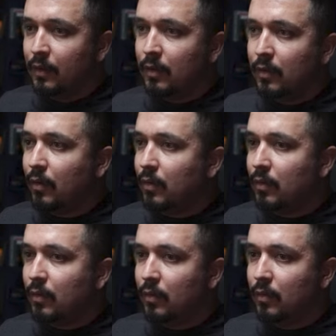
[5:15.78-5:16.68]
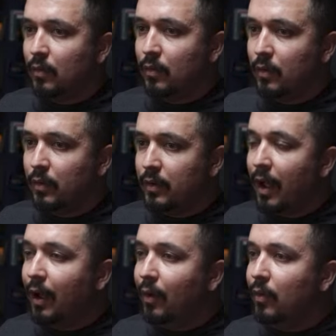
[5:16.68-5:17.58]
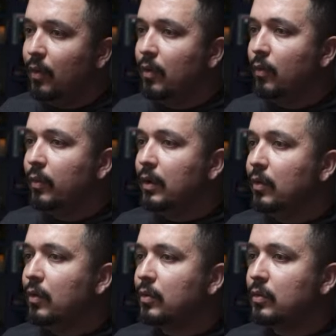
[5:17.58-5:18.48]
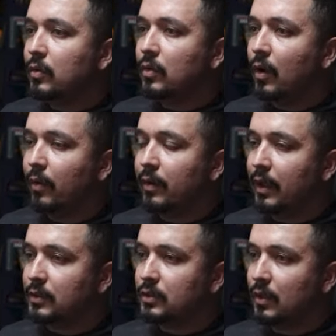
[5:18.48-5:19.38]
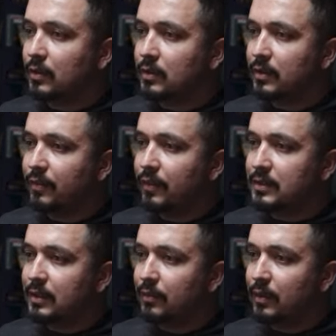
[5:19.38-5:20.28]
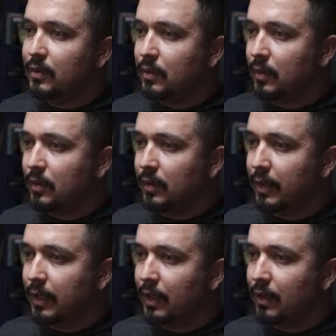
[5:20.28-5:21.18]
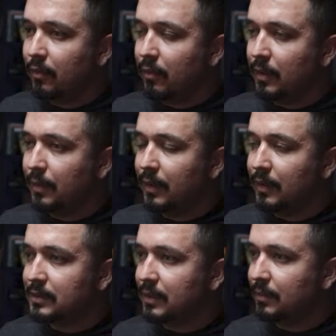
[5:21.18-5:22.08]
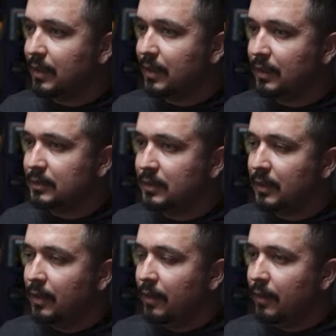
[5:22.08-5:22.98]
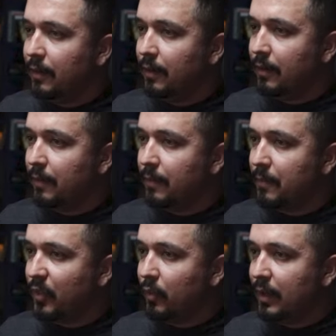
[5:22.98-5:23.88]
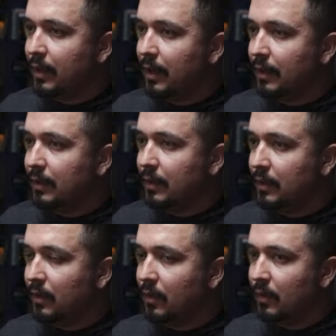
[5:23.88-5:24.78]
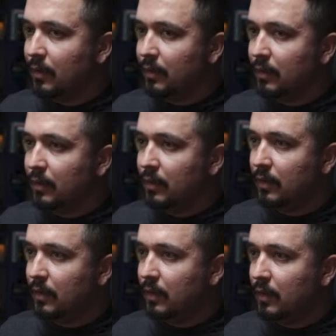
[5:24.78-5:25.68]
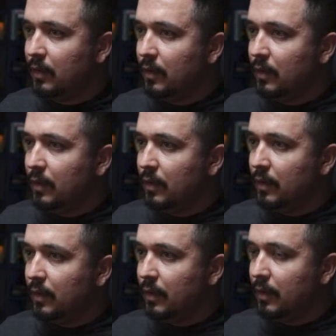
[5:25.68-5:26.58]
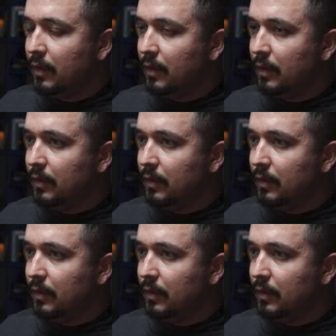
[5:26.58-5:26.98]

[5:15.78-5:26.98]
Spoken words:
So now we go to our next chart. So the first thing we do, again repeating the same things, we click on the